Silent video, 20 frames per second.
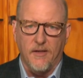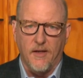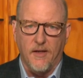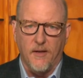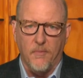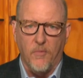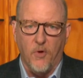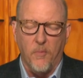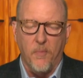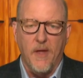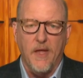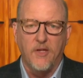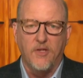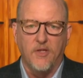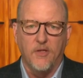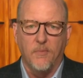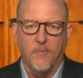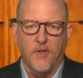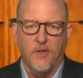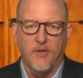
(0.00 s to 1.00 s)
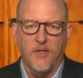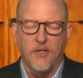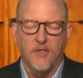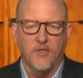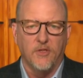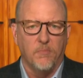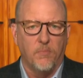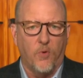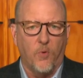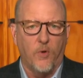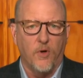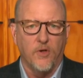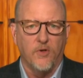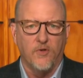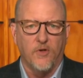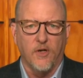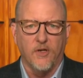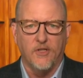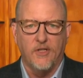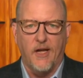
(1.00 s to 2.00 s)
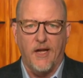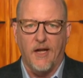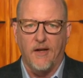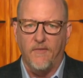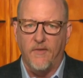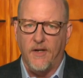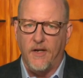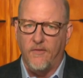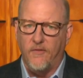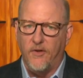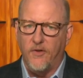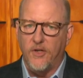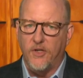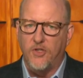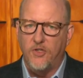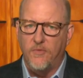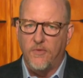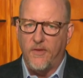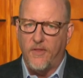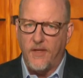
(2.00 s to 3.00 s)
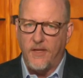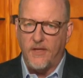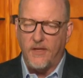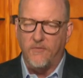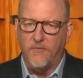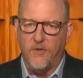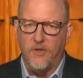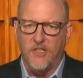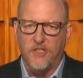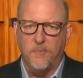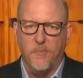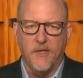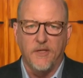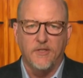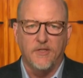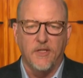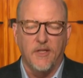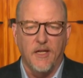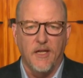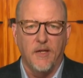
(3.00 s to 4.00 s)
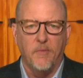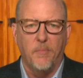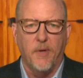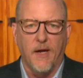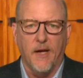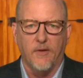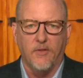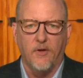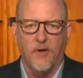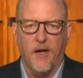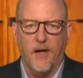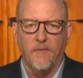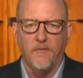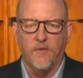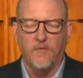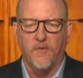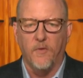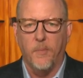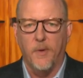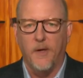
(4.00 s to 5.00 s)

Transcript: uh, momentum that these important drugs have. And I really think it really speaks to the impact they're having for